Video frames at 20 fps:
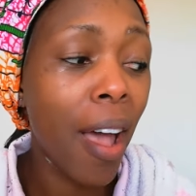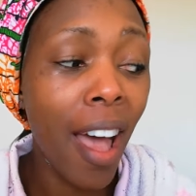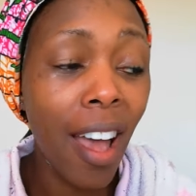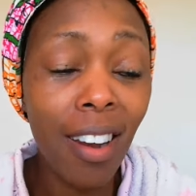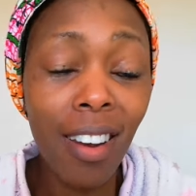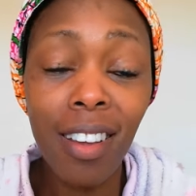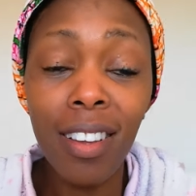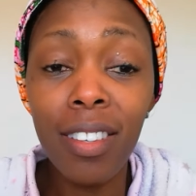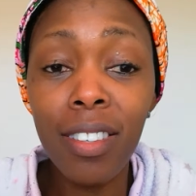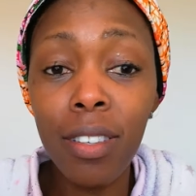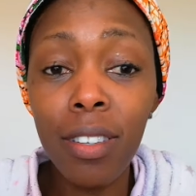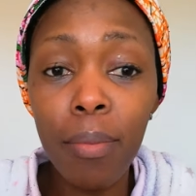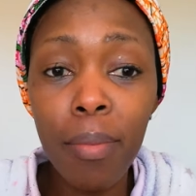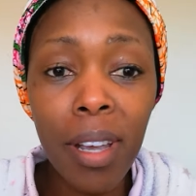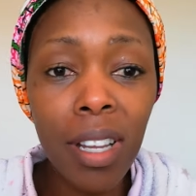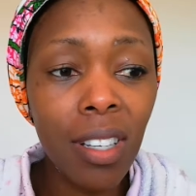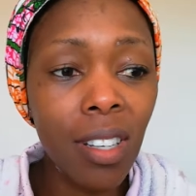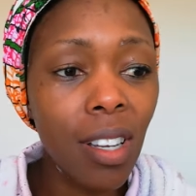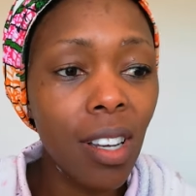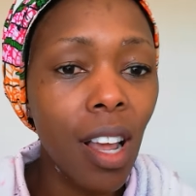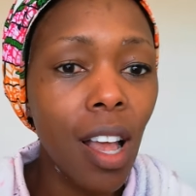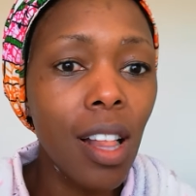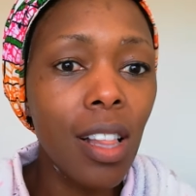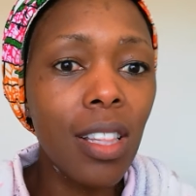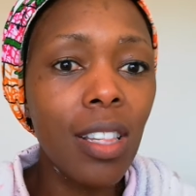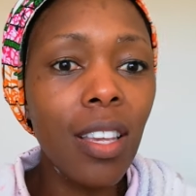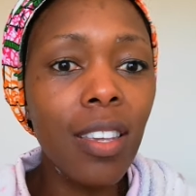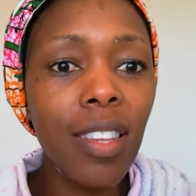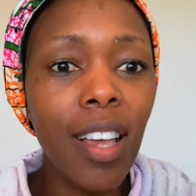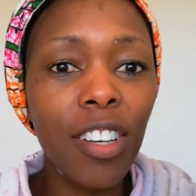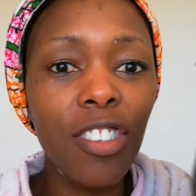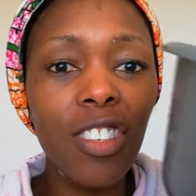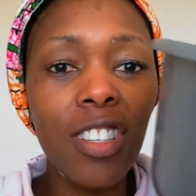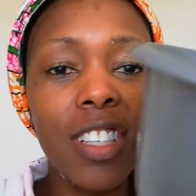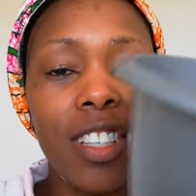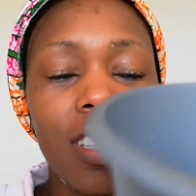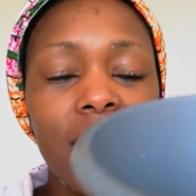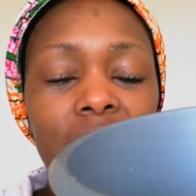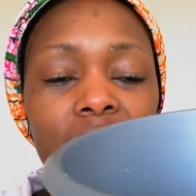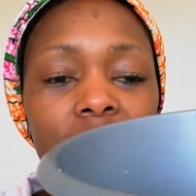I underestimated. This is
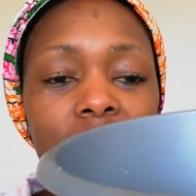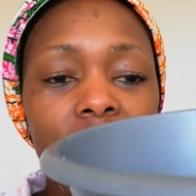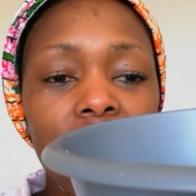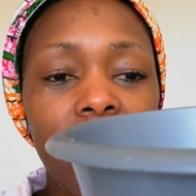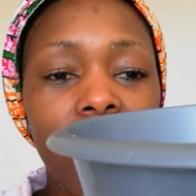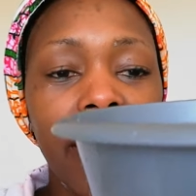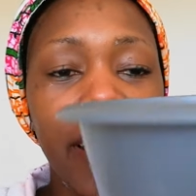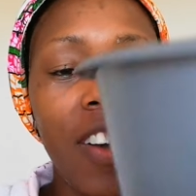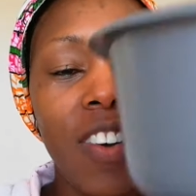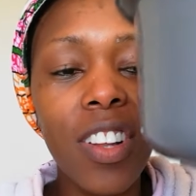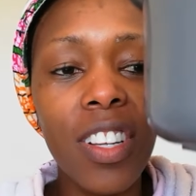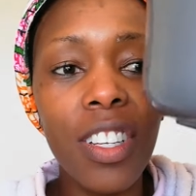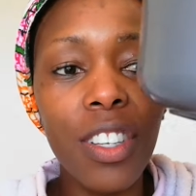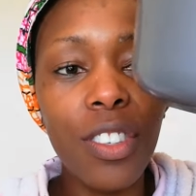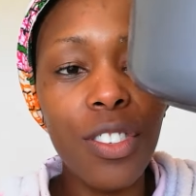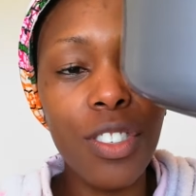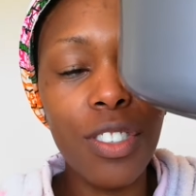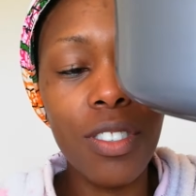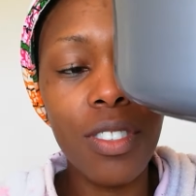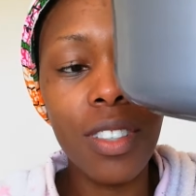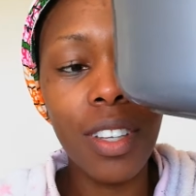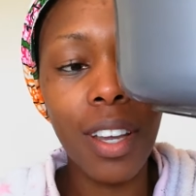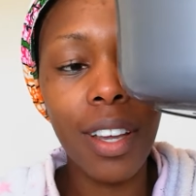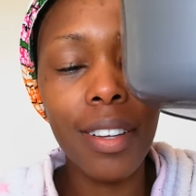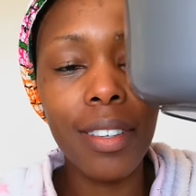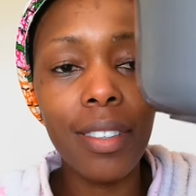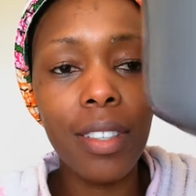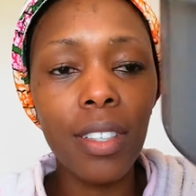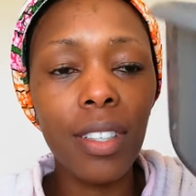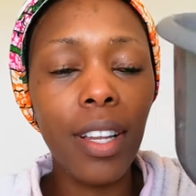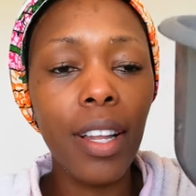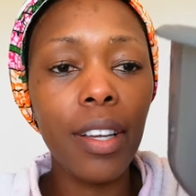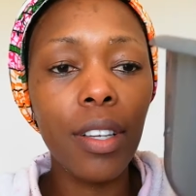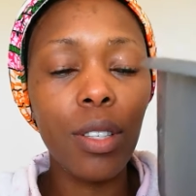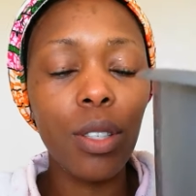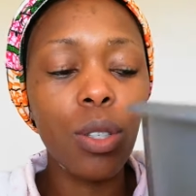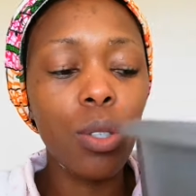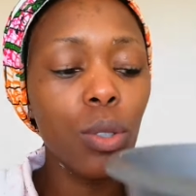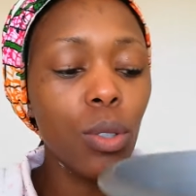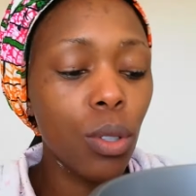actually the dish that I wanted to use, guys. It's
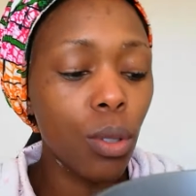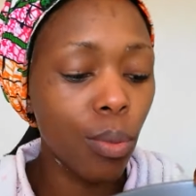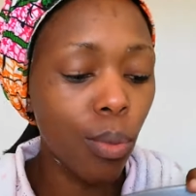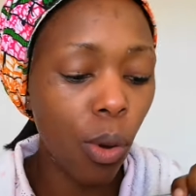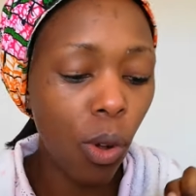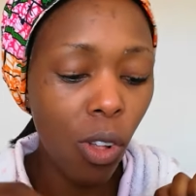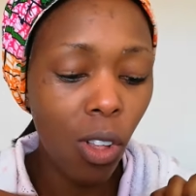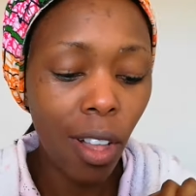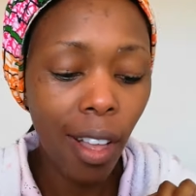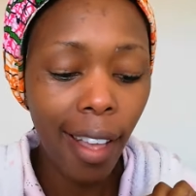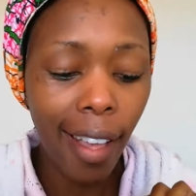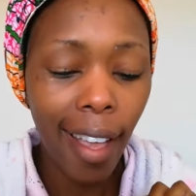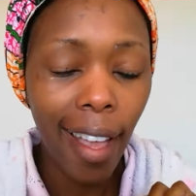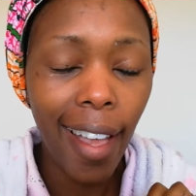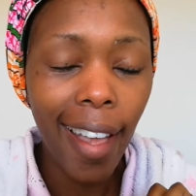like so small,